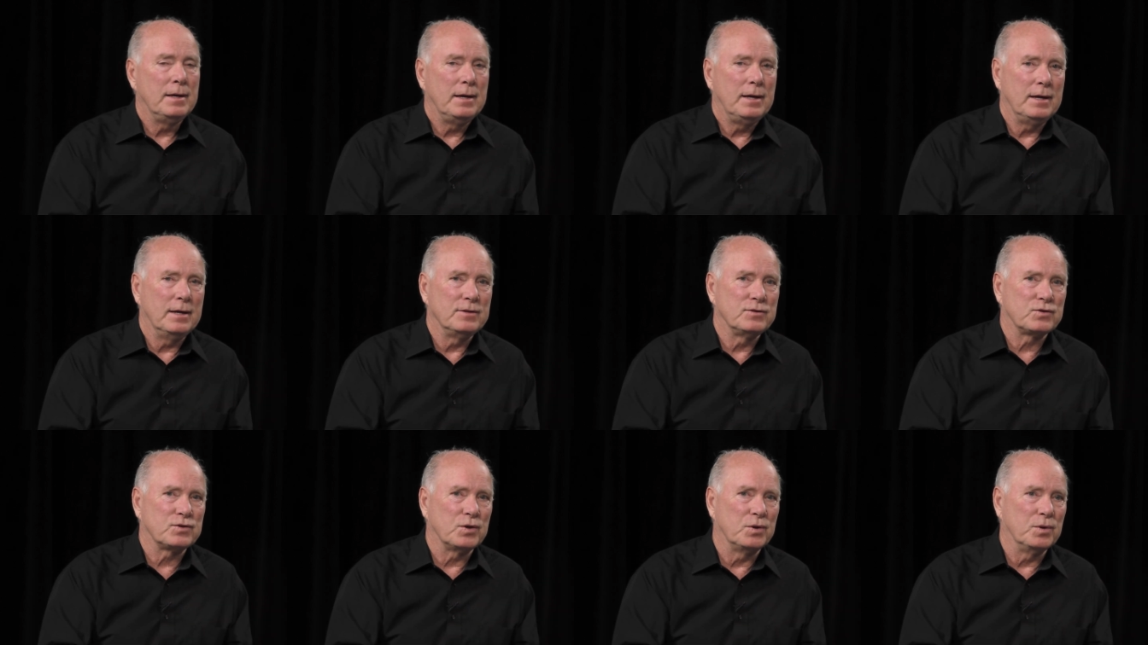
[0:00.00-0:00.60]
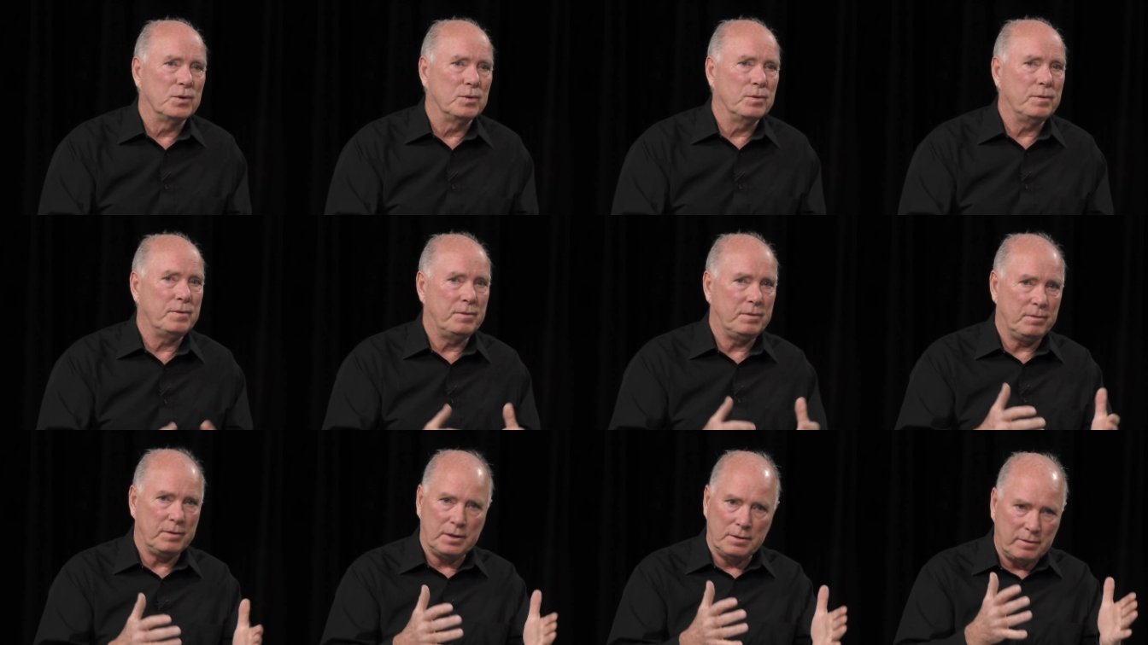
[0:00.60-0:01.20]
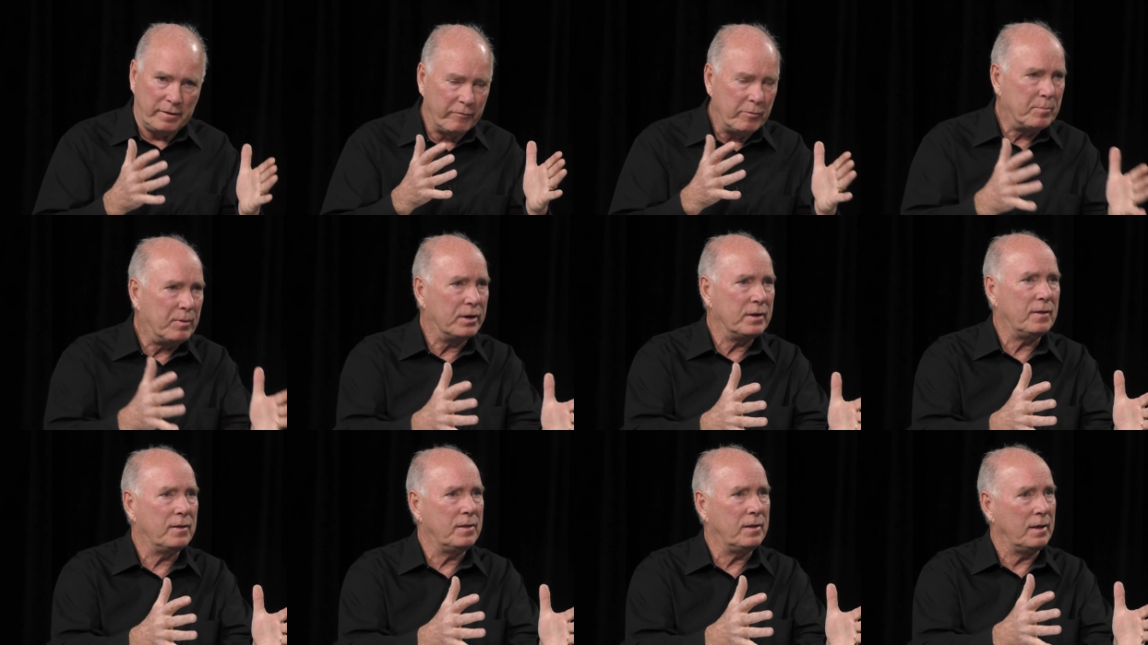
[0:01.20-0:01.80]
And so, and
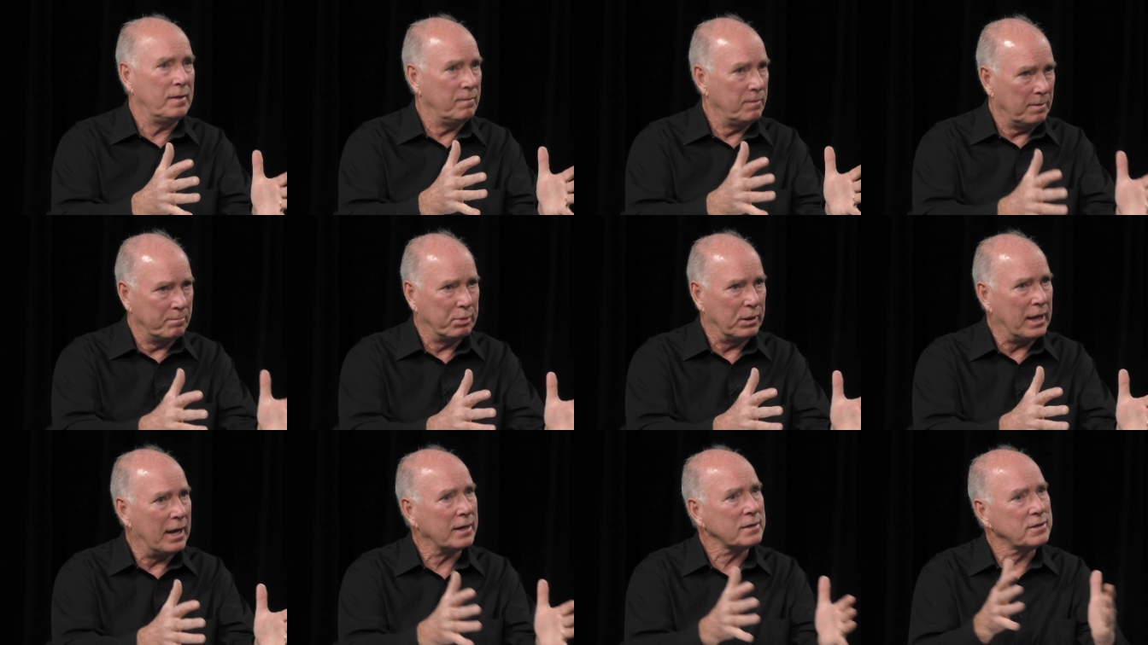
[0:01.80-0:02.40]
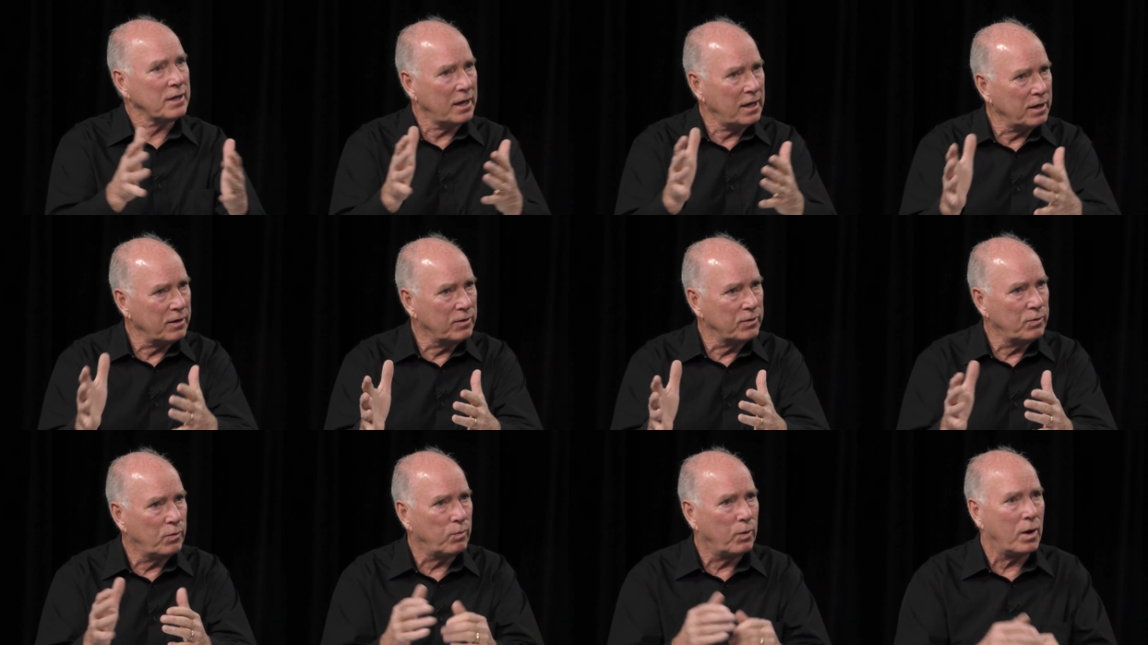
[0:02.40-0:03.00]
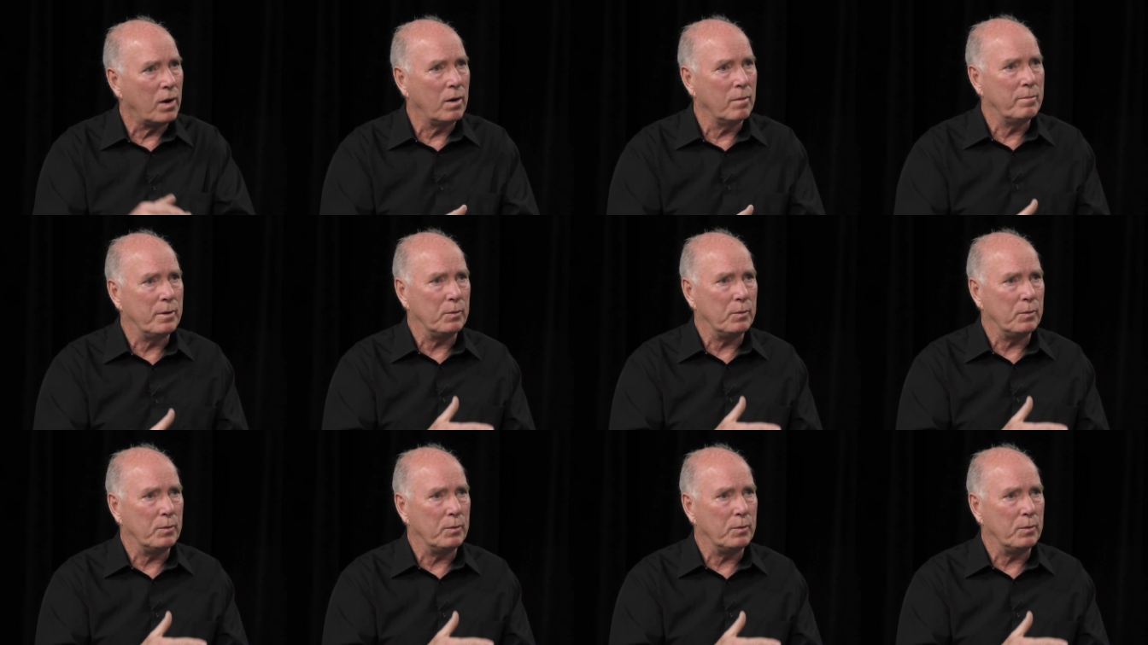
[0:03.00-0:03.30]
everybody, the, the plaque to hang on the wall.